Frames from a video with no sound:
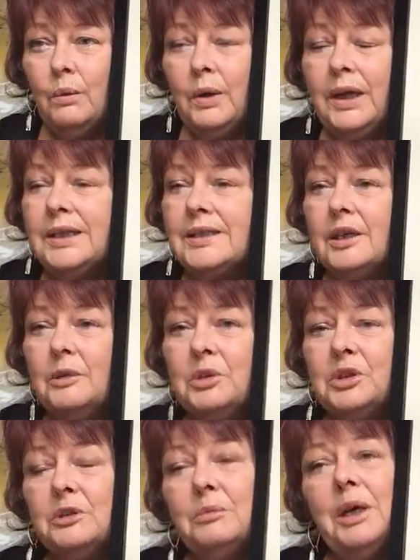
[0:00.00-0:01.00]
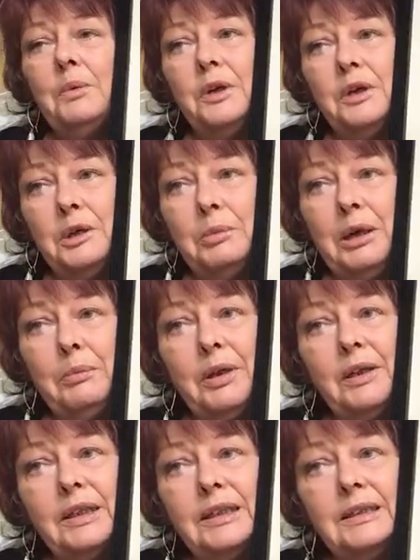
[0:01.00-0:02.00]
Why is so much of my work about
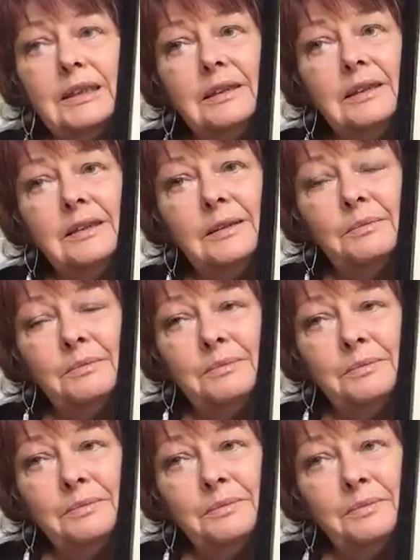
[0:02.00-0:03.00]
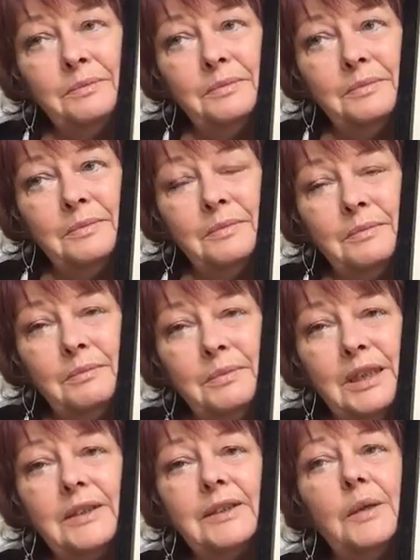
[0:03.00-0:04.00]
Parkinson's?
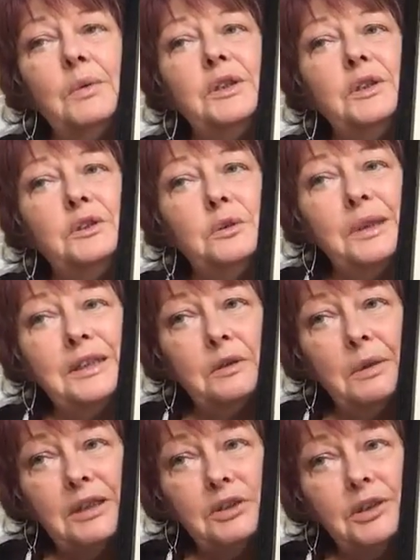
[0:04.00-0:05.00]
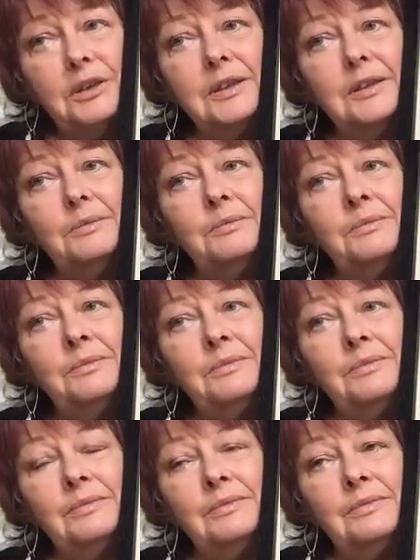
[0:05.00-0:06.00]
Because I want you to ask questions.
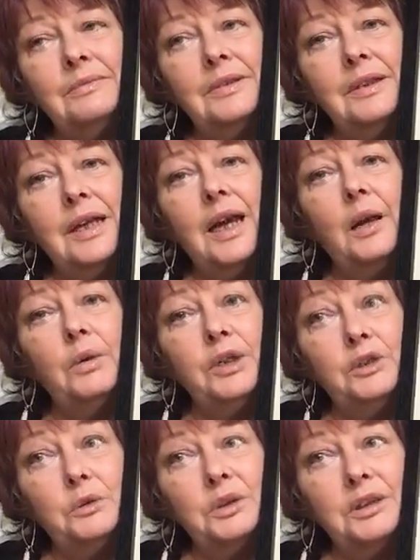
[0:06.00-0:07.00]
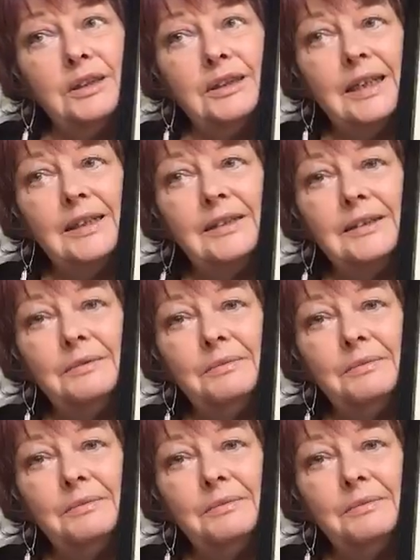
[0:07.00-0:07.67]
I want you to understand.